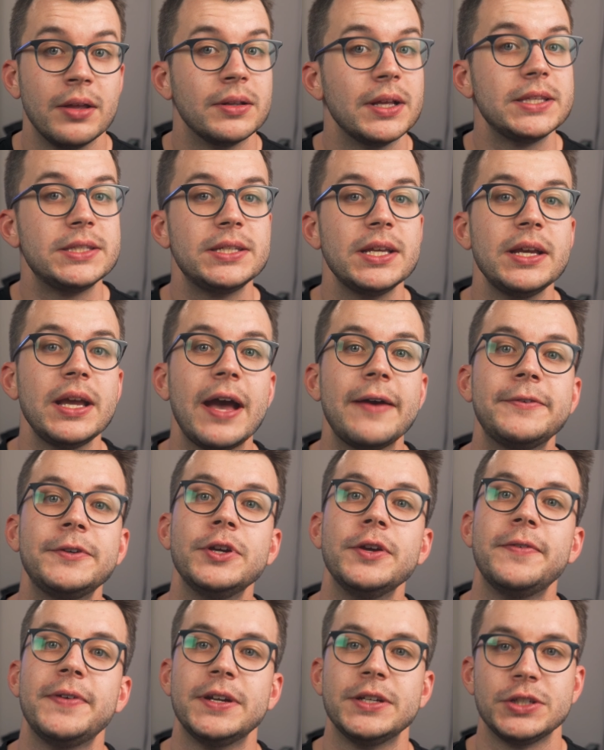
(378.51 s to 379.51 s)
Let's say after
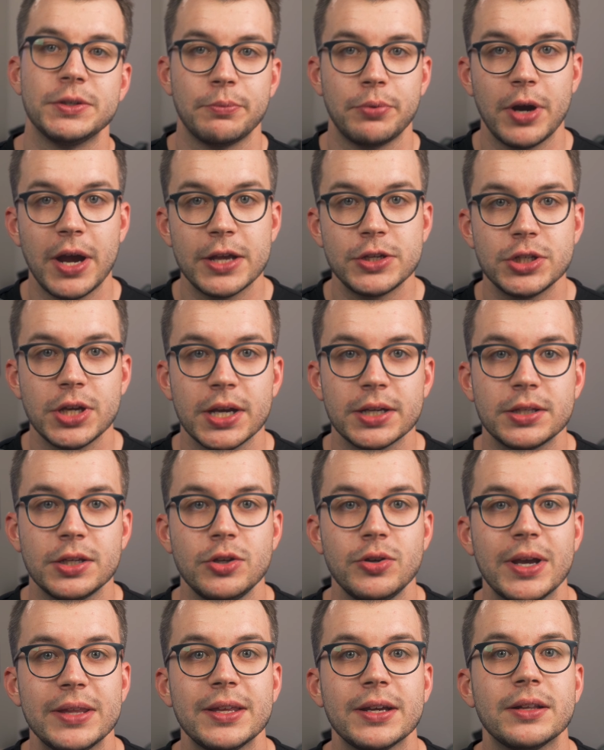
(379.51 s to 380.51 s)
you finish a project,
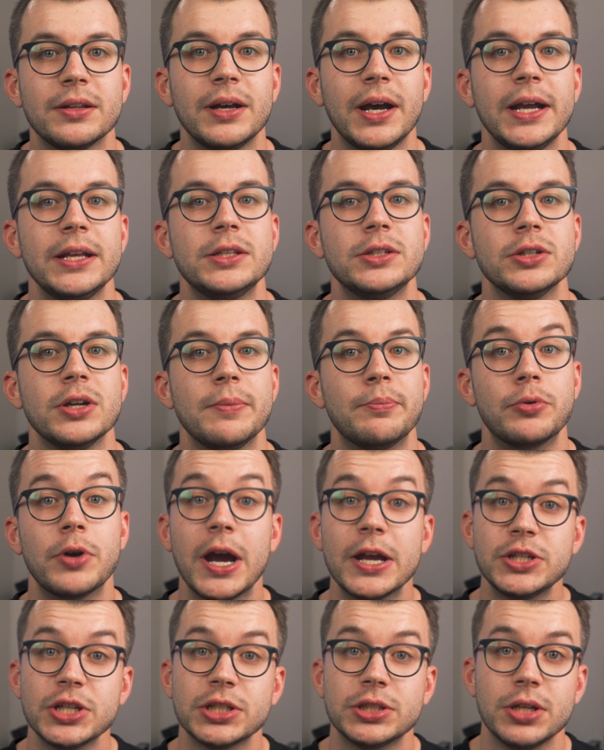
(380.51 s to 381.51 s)
you add the client to a
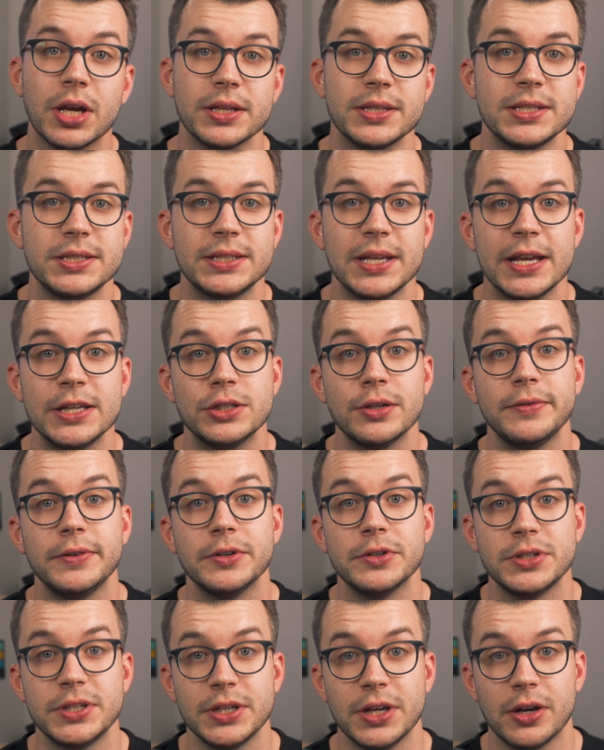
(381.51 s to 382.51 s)
project done stage of
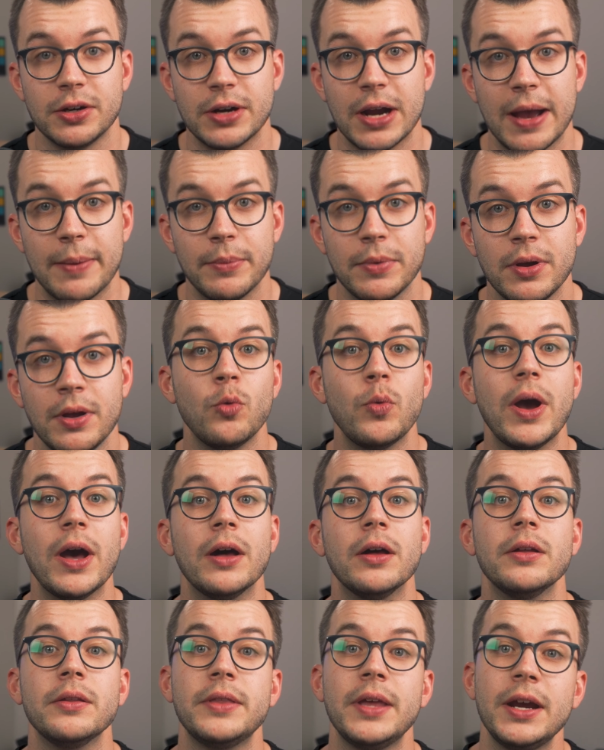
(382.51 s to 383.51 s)
your CRM.
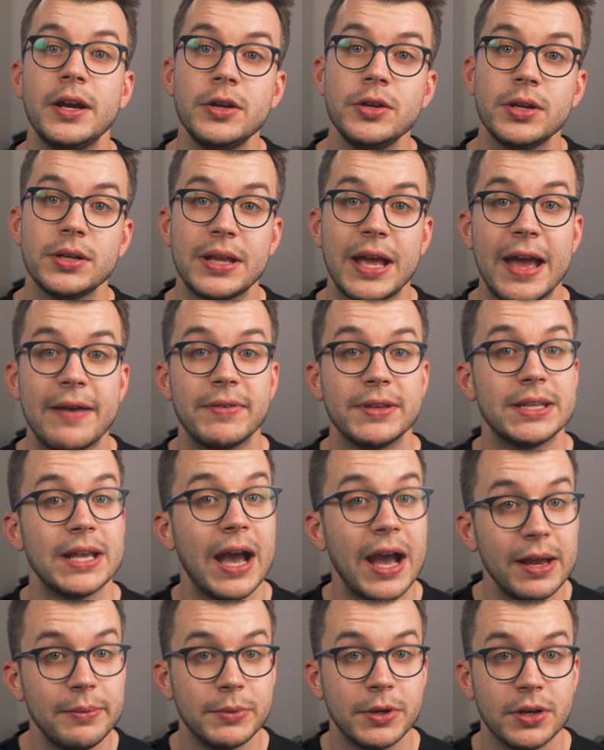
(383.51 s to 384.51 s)
Well, there you can have a
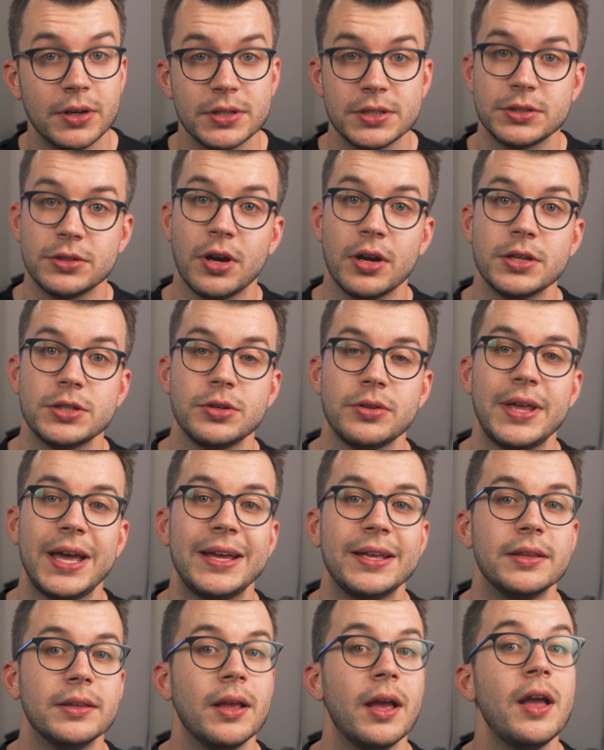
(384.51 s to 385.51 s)
timer start so
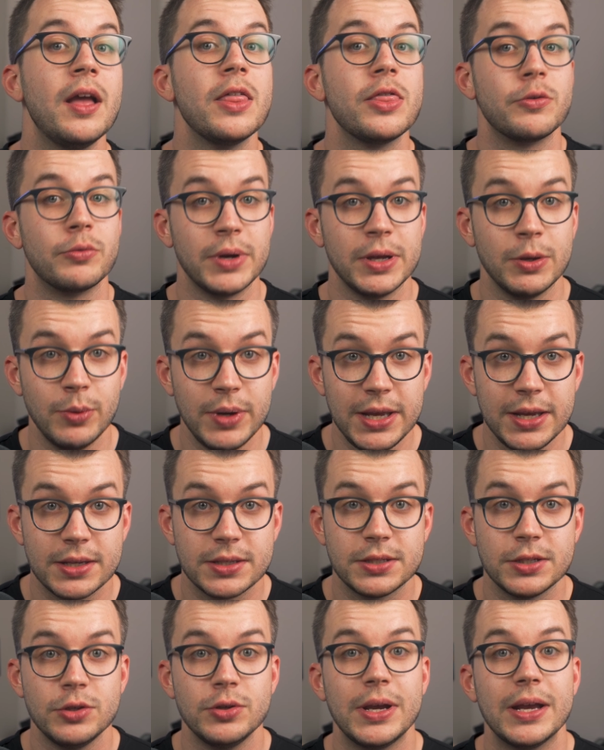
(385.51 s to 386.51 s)
that in three
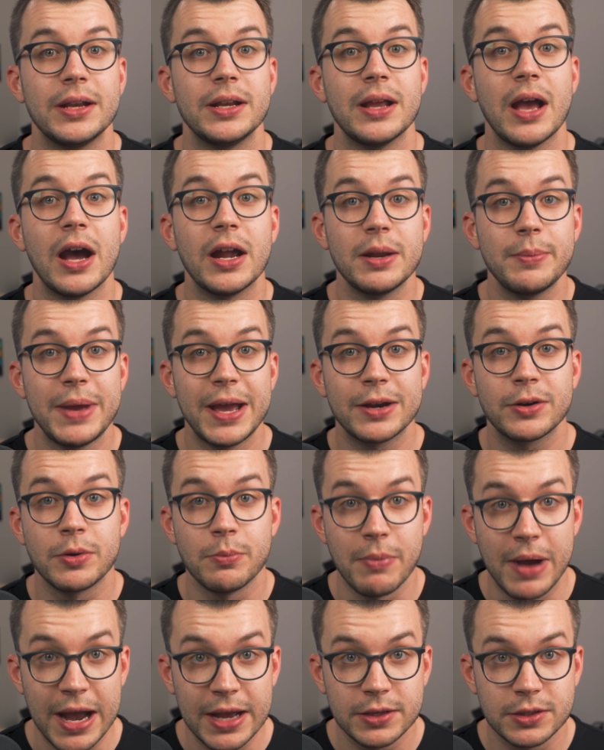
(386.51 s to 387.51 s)
weeks, you get an automatic
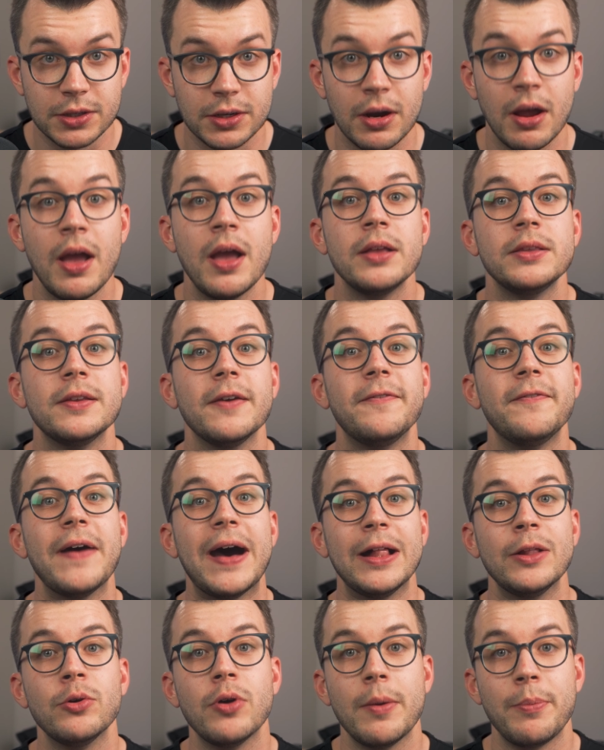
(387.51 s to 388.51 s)
reminder to
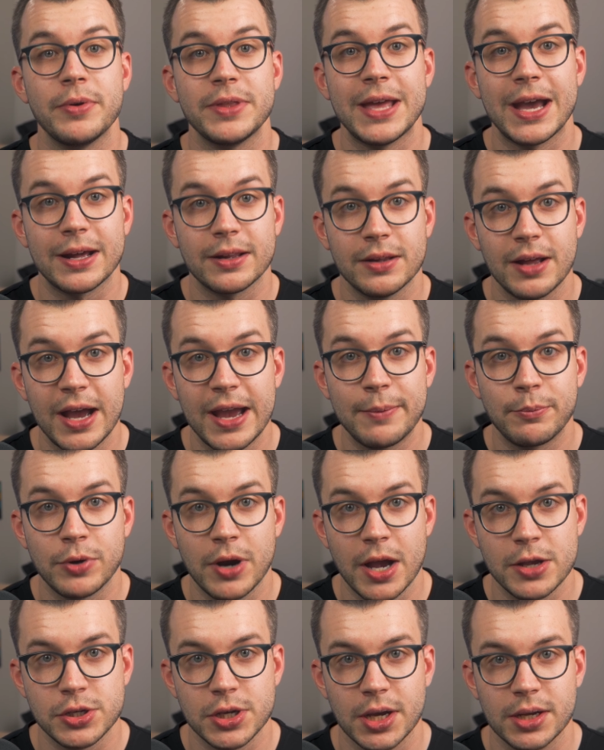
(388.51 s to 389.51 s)
follow up with that client
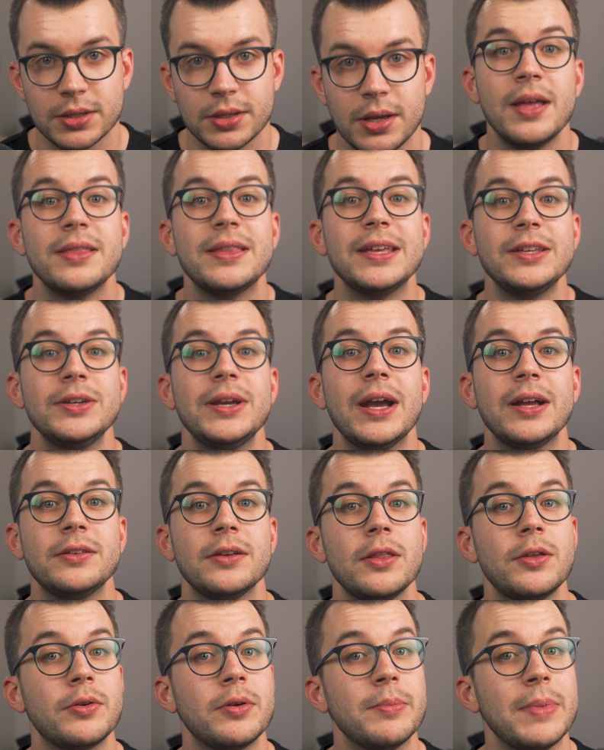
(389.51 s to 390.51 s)
project. Then you get
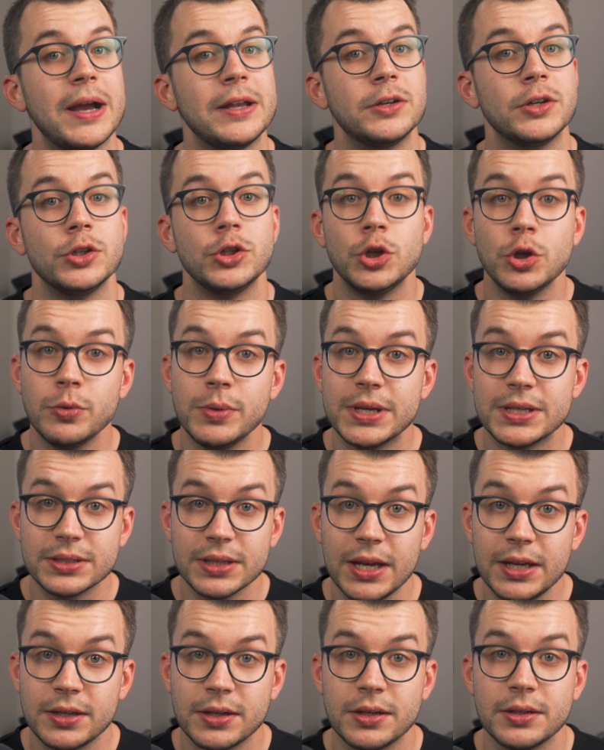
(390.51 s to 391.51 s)
another reminder two weeks
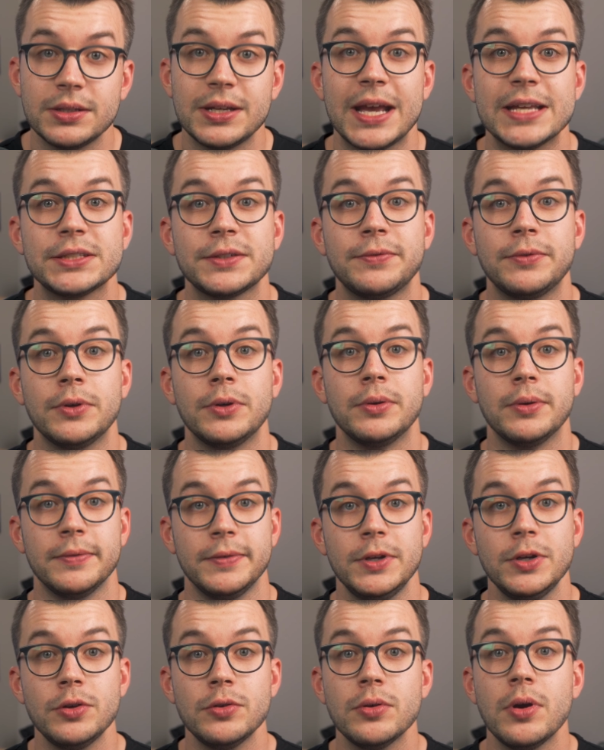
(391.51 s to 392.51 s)
later to ask for a
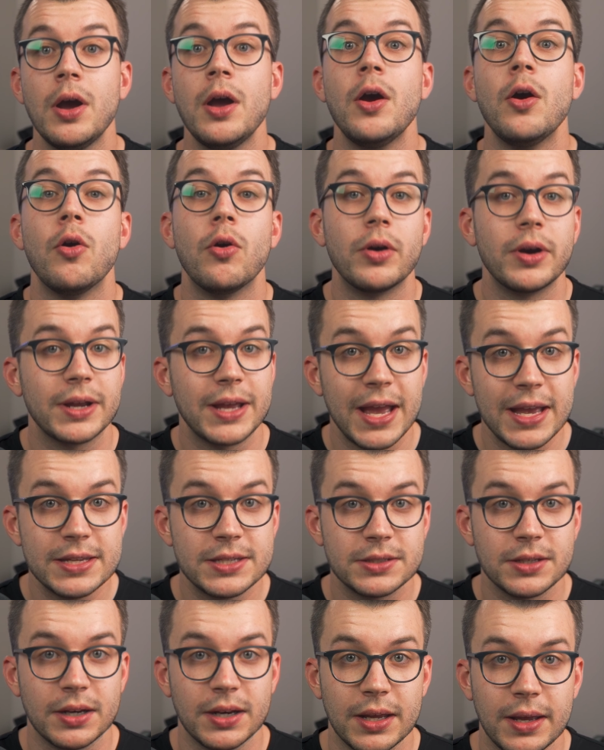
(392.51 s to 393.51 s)
review or a case
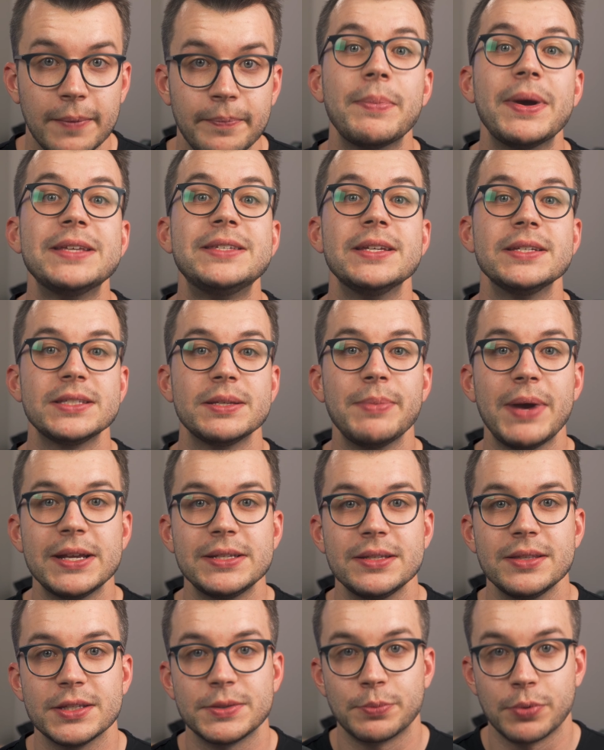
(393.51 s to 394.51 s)
study. By
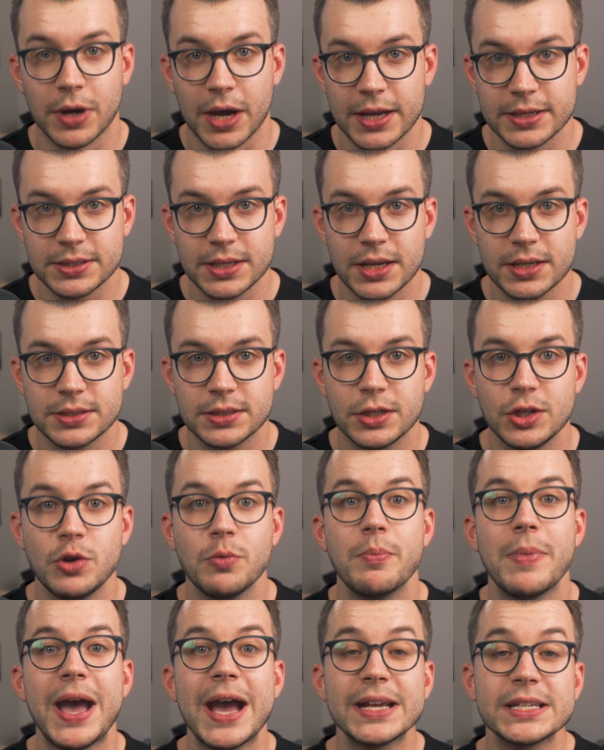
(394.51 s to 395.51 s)
systemizing this process,
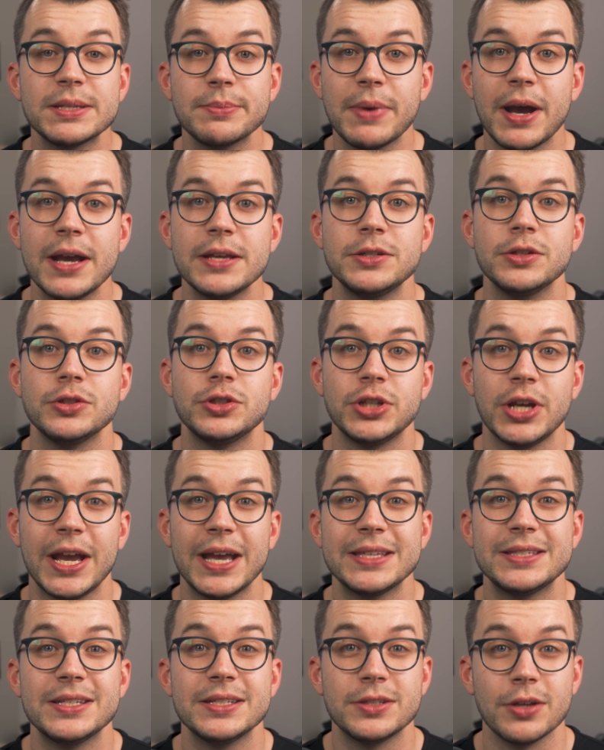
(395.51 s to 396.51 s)
you maximize your
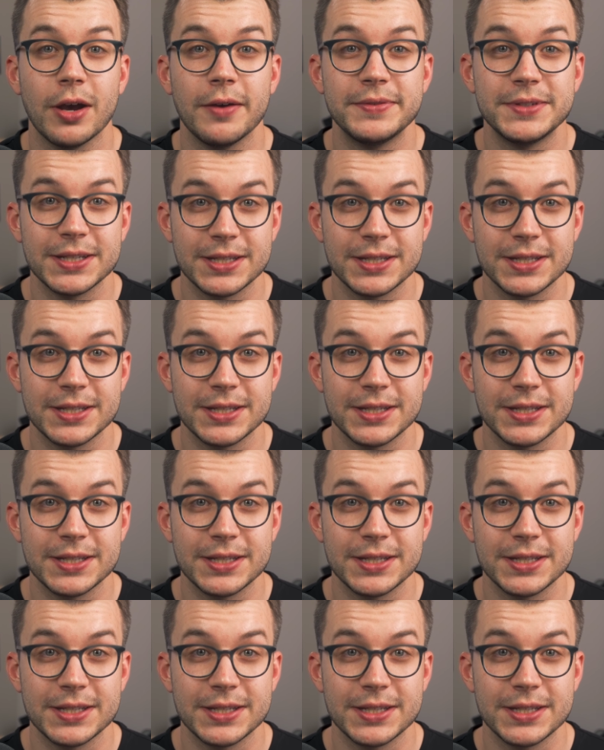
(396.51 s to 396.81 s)
chances of